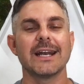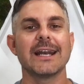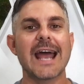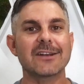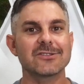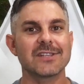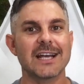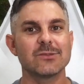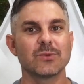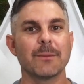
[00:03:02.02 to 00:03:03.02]
in
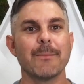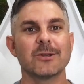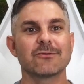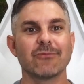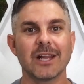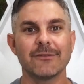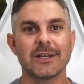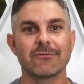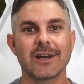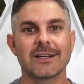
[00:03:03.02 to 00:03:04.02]
exercise, with the most
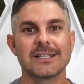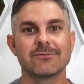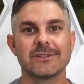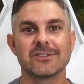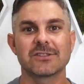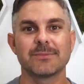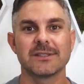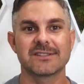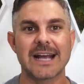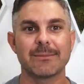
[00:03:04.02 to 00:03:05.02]
relevant and recognized research
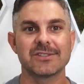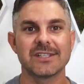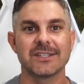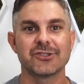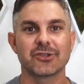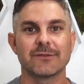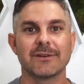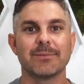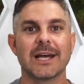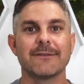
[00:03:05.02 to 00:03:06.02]
established in the Journal of
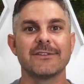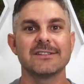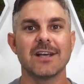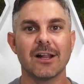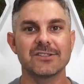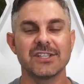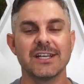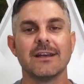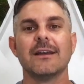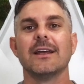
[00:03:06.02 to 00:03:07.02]
Applied
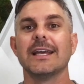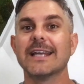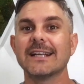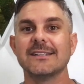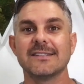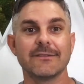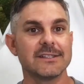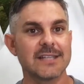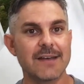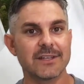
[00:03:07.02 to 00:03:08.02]
Physiology in
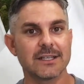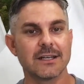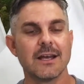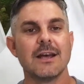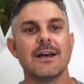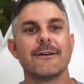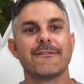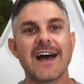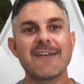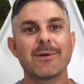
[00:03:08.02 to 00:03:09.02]
1977.
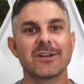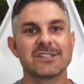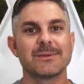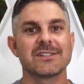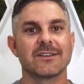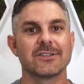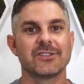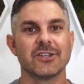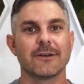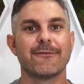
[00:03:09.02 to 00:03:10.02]
Five participants
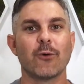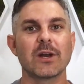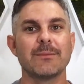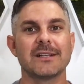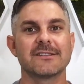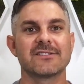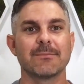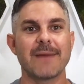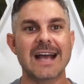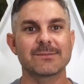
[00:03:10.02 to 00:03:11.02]
undertook 40 minutes of
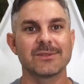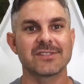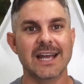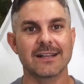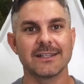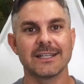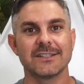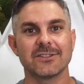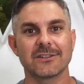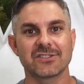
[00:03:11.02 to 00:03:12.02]
submaximal cycling
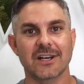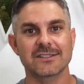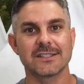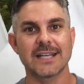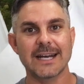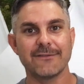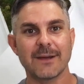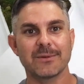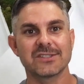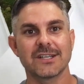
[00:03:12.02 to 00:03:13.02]
until exhaustion,
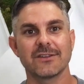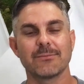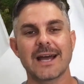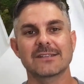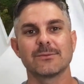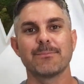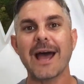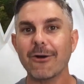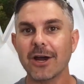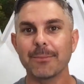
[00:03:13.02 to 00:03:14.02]
95% of their maximum
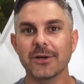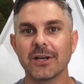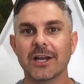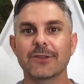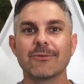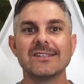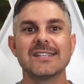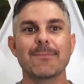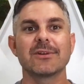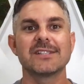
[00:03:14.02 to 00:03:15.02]
power output on three
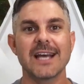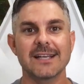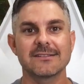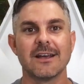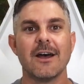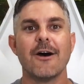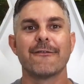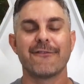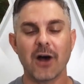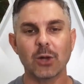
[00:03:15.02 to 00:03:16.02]
separate tests
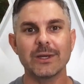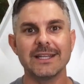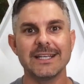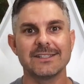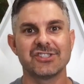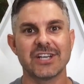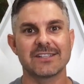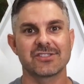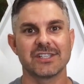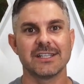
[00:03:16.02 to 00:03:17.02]
following the
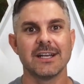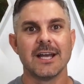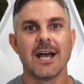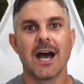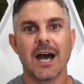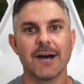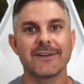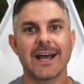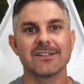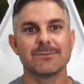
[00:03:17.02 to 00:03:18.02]
ingestion
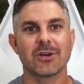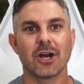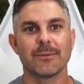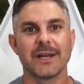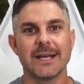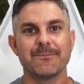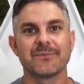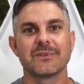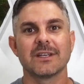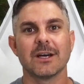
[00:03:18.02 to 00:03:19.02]
of calcium carbonate,
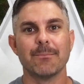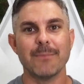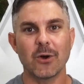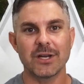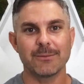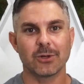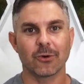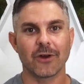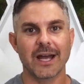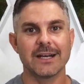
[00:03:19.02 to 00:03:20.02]
ammonium
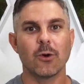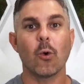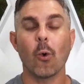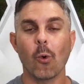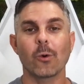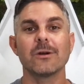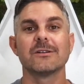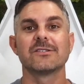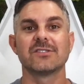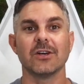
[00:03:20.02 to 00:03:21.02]
chloride,
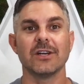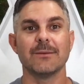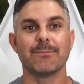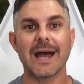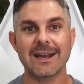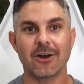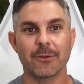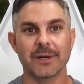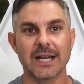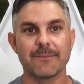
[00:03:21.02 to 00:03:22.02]
or sodium
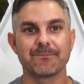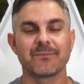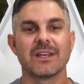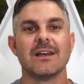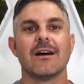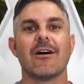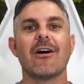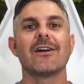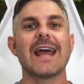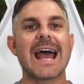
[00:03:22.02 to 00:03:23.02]
bicarbonate.
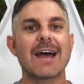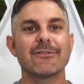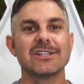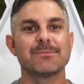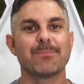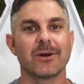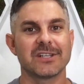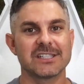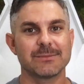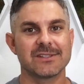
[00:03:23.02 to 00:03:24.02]
On average,
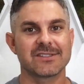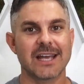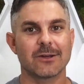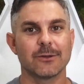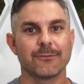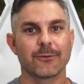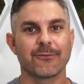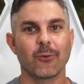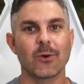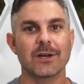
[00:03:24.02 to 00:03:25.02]
participants cycled for
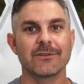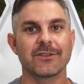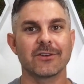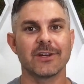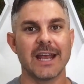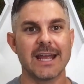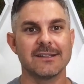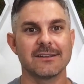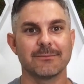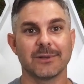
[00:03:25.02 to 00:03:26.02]

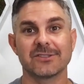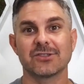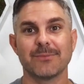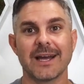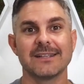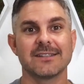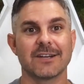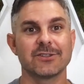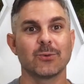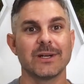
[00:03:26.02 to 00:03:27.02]
438 plus or minus
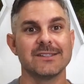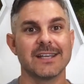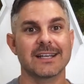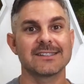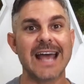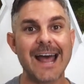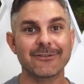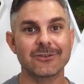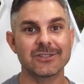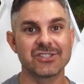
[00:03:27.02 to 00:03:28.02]
120 seconds
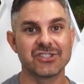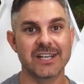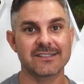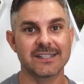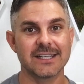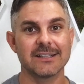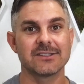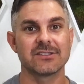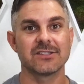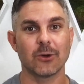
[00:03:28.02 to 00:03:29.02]
after ingesting
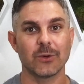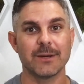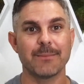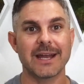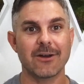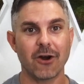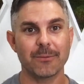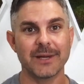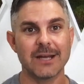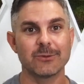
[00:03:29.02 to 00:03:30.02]
sodium
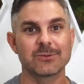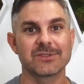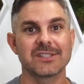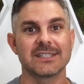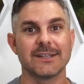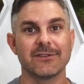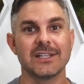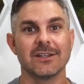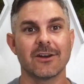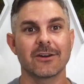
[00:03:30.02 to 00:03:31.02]
bicarbonate, which was
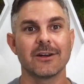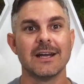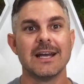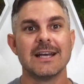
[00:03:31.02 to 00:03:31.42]
significantly longer